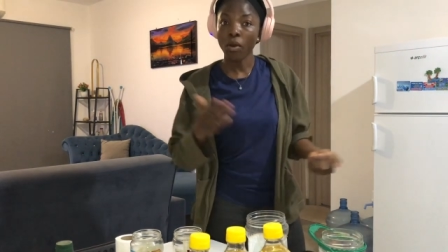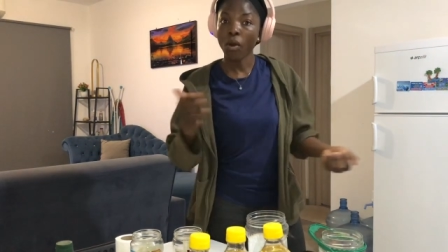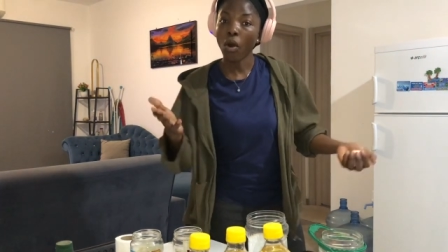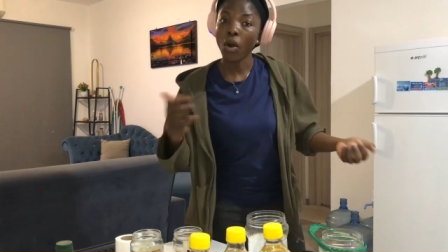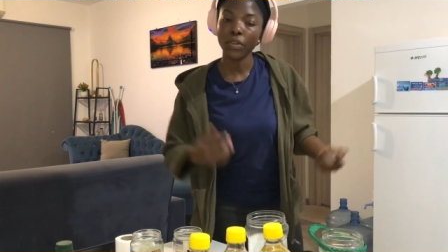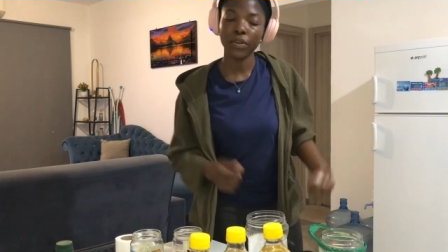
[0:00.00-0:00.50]

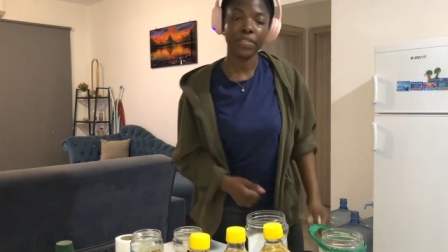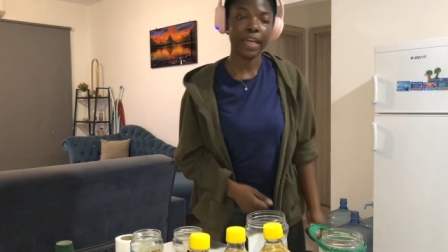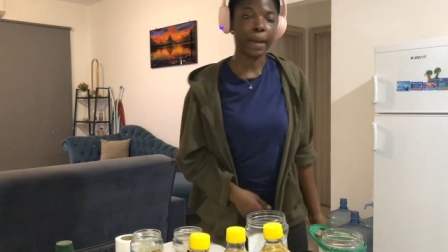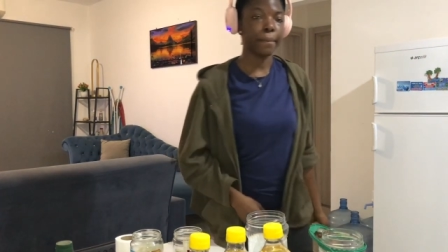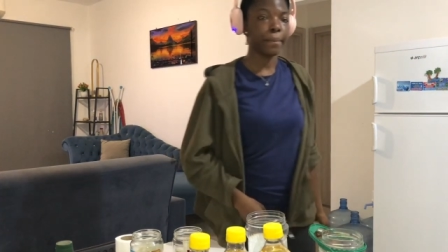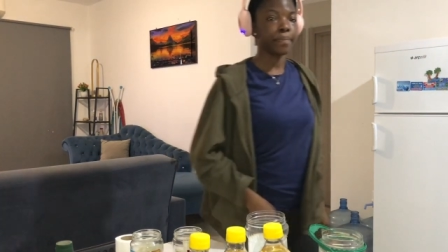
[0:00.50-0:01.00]
Honor
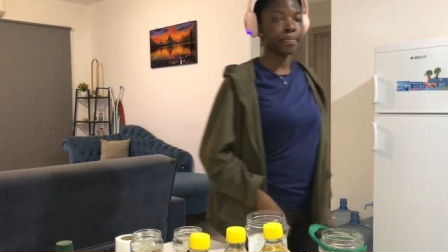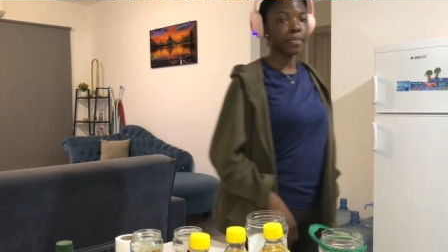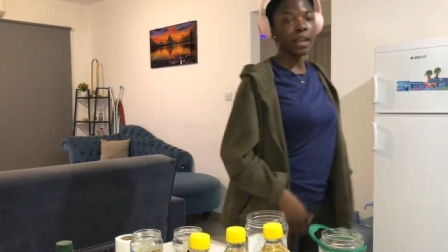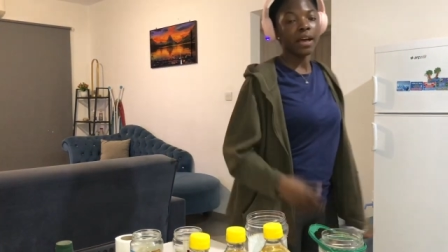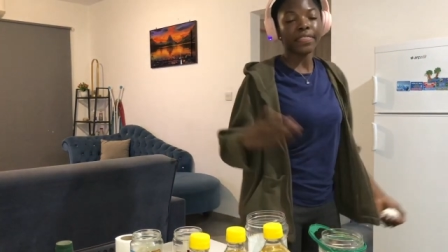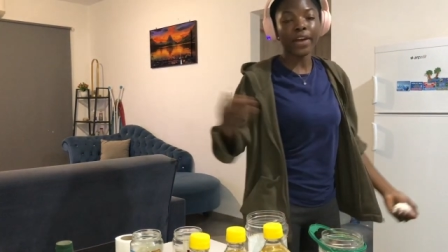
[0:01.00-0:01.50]
them.
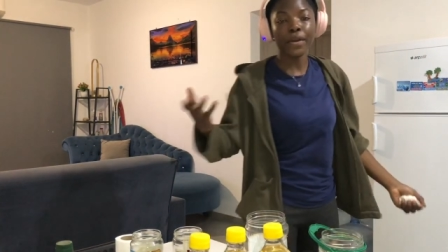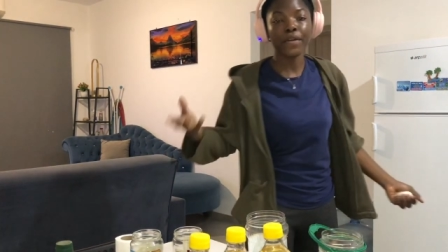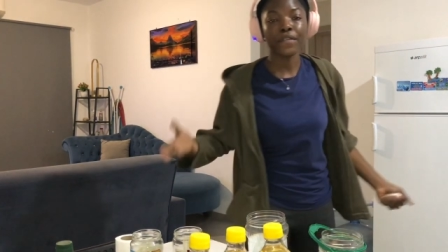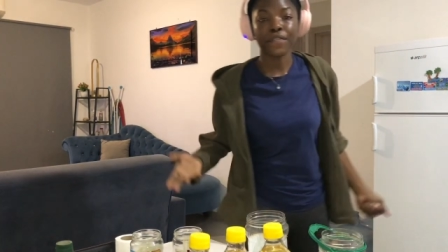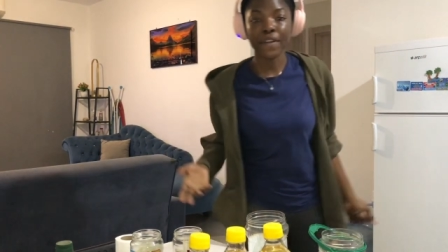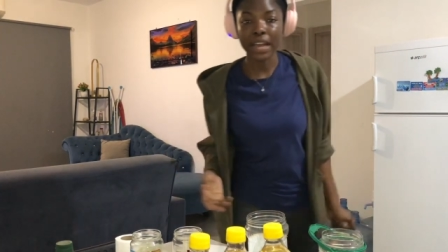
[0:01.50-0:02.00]
Tell your
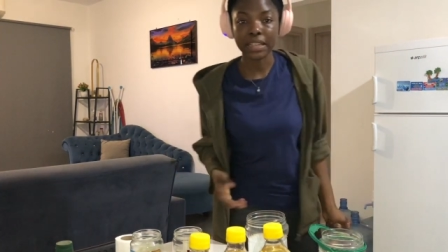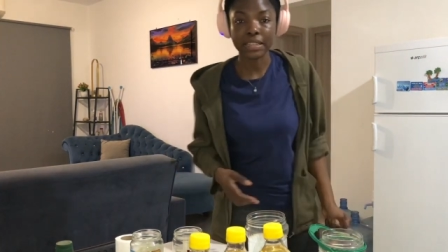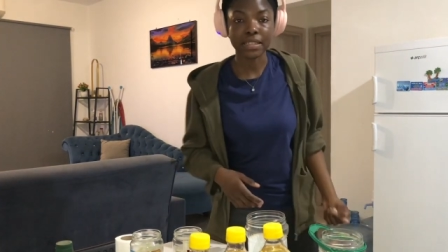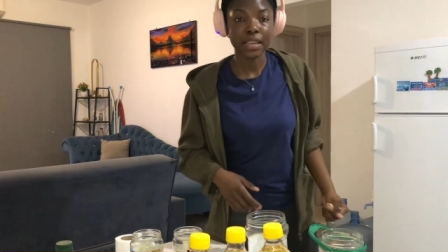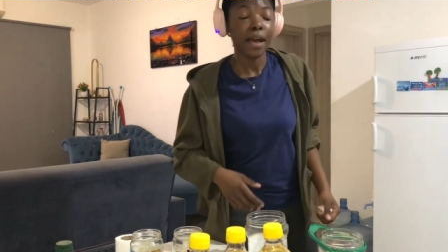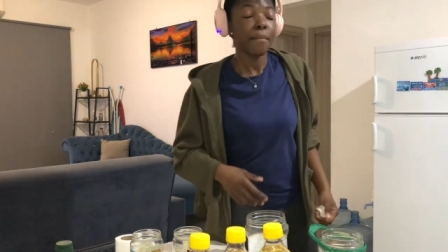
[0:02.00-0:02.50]
friends.
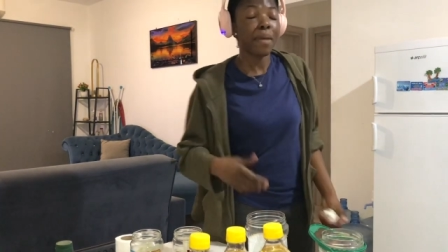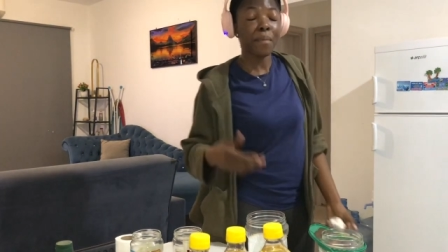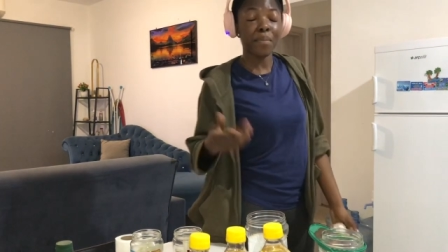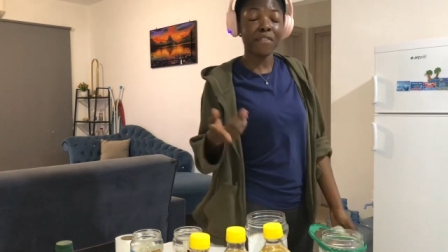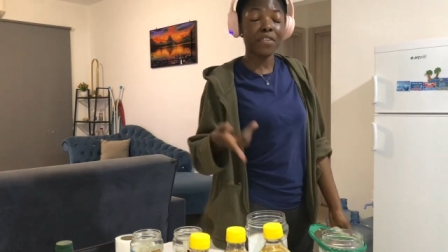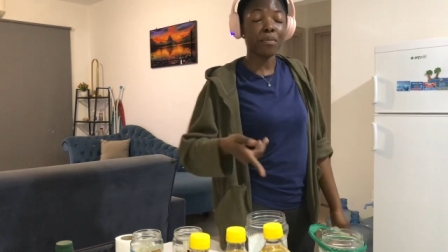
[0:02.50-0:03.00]
My
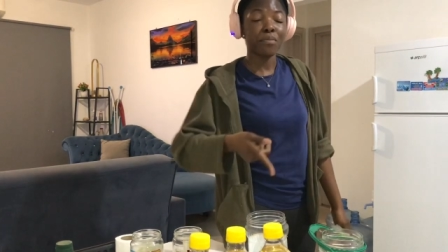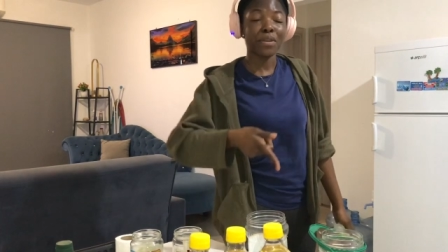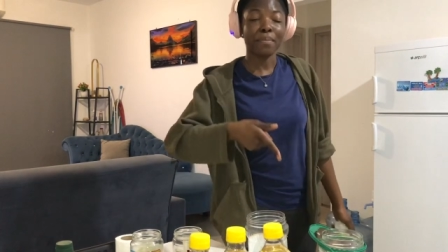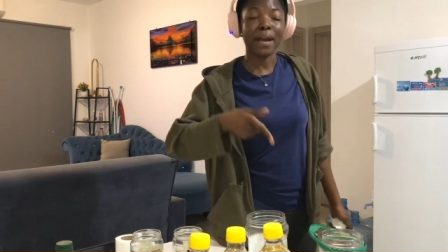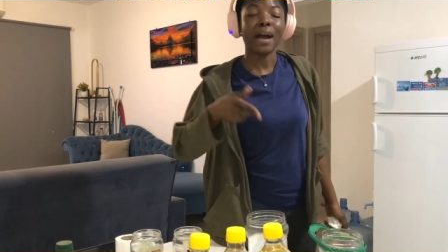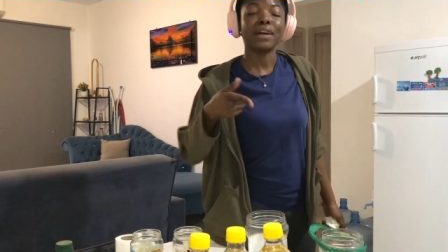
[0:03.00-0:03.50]
boyfriend will break
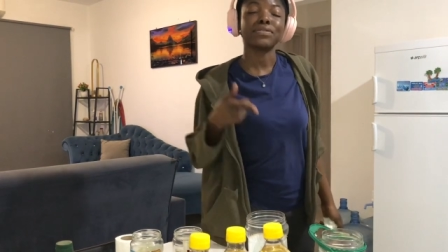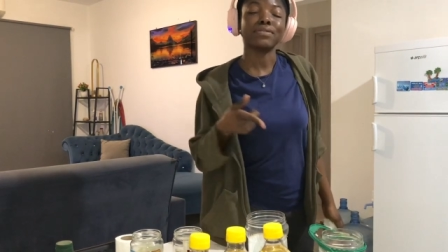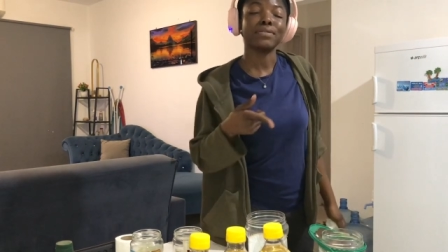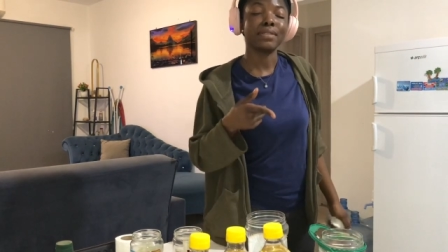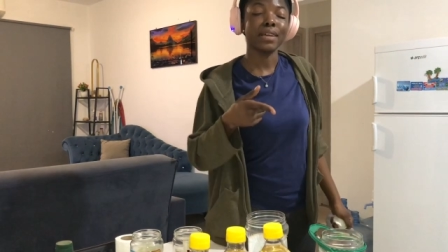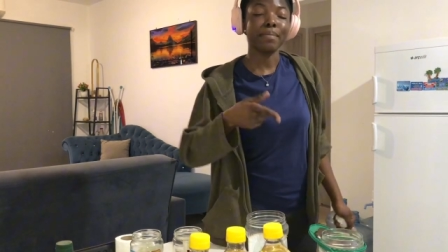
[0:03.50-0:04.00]
my heart
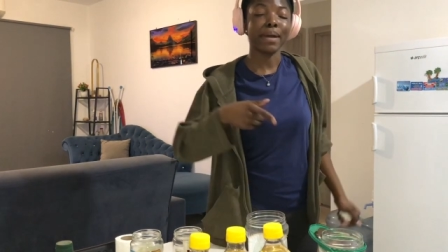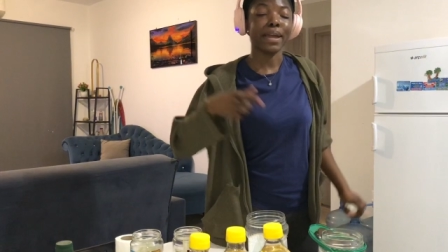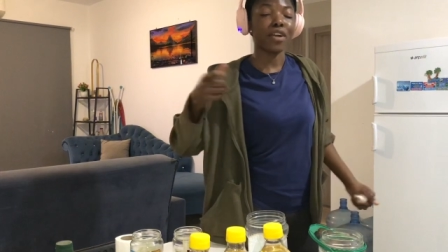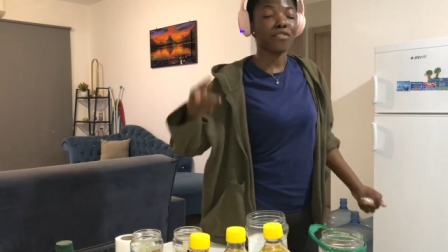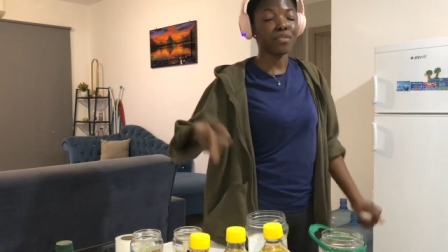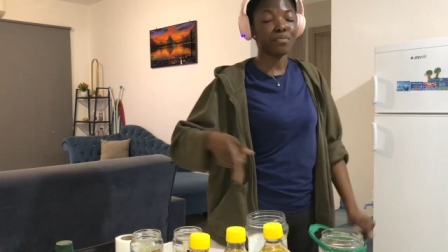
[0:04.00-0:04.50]
today. My
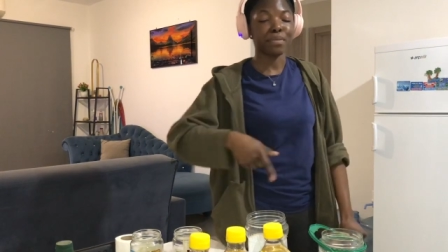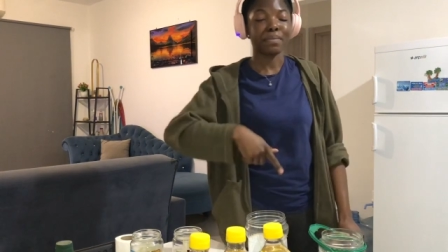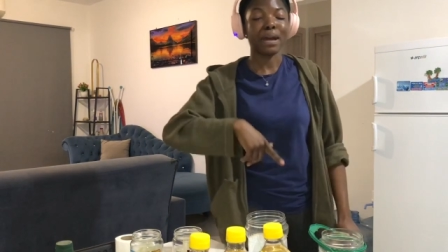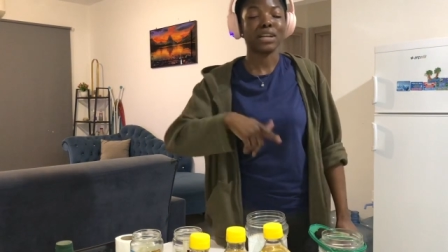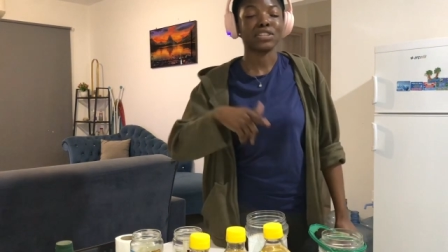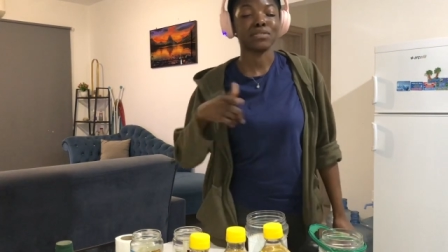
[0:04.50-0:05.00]
girlfriend will break
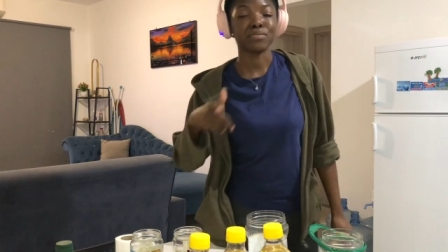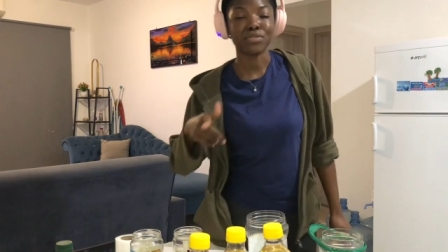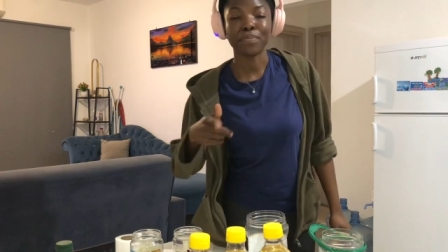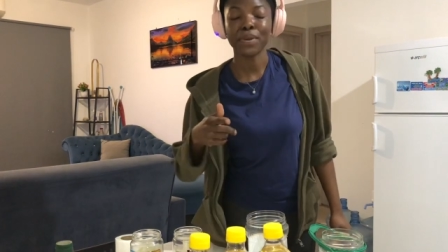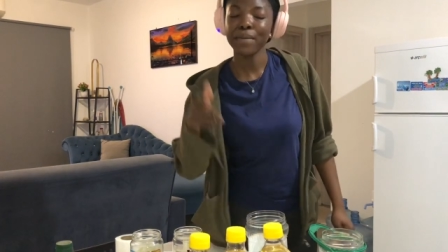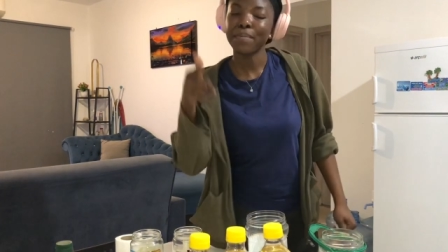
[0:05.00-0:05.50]
my heart tomorrow.
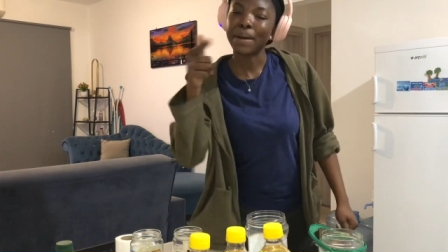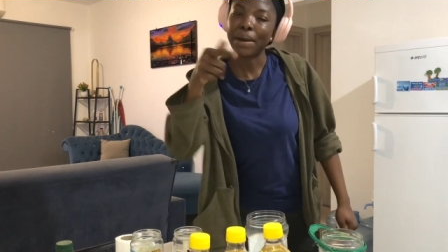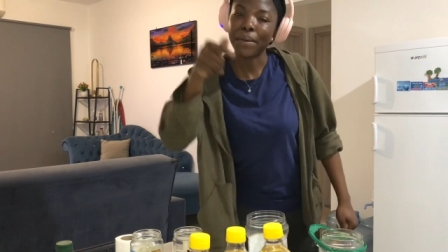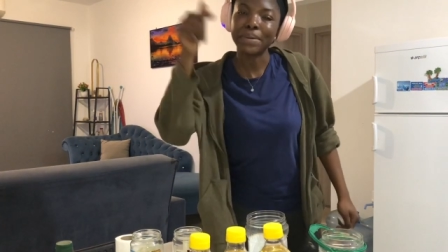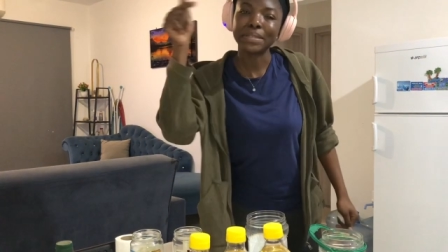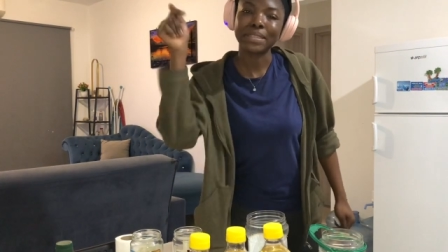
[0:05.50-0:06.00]
But you are
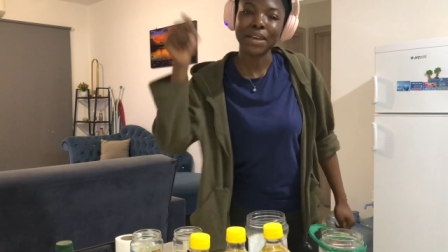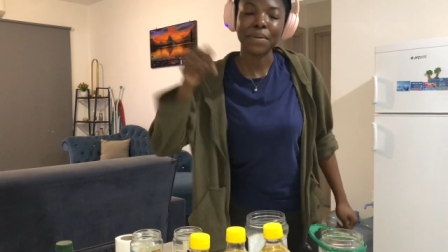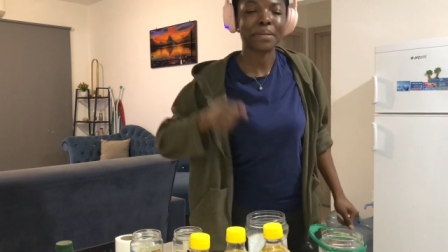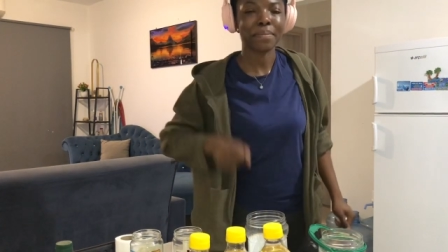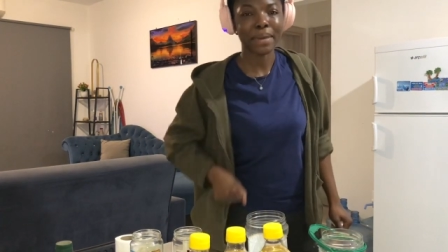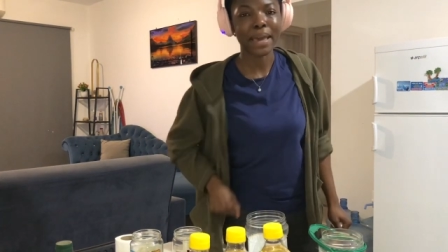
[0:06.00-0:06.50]
always there
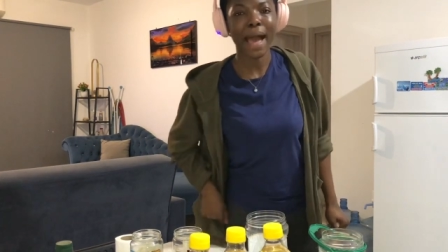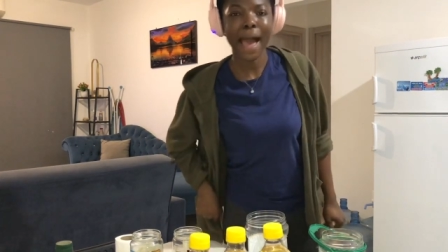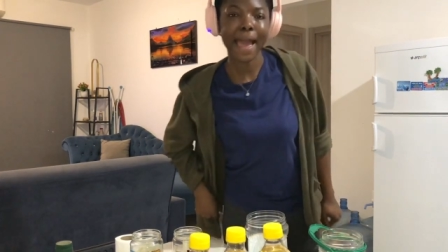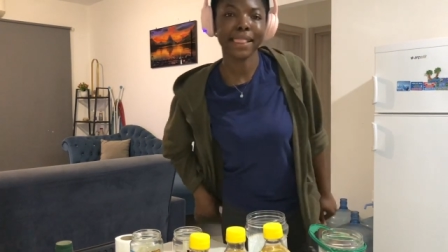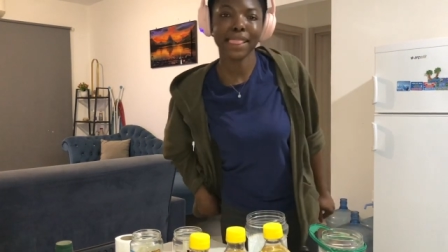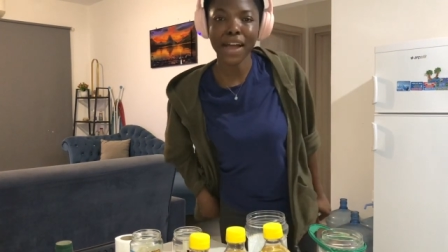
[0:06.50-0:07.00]
with me.
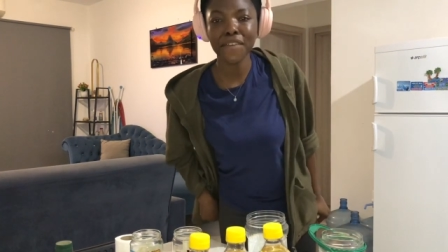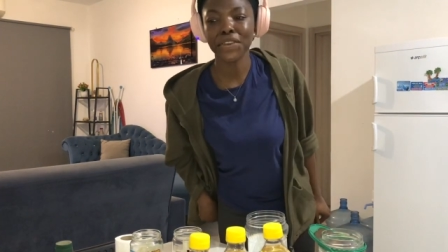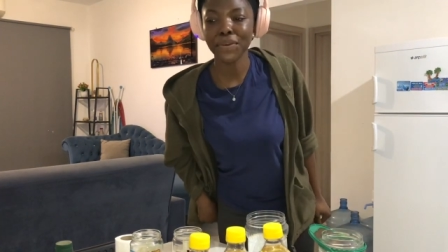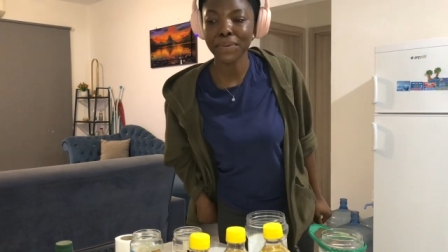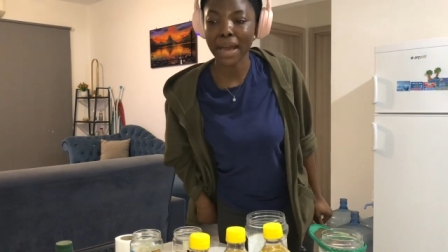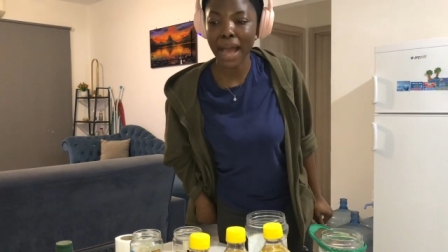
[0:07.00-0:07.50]
I love
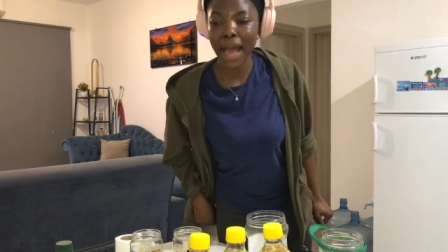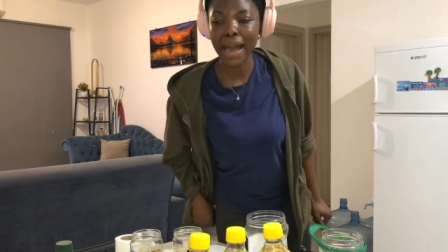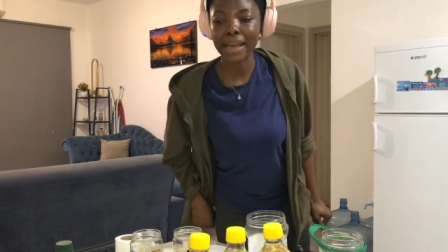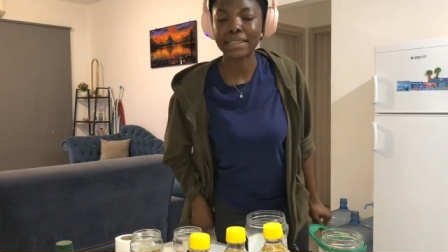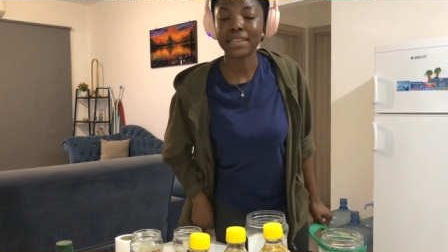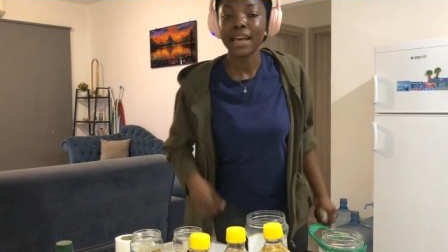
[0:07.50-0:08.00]
you guys.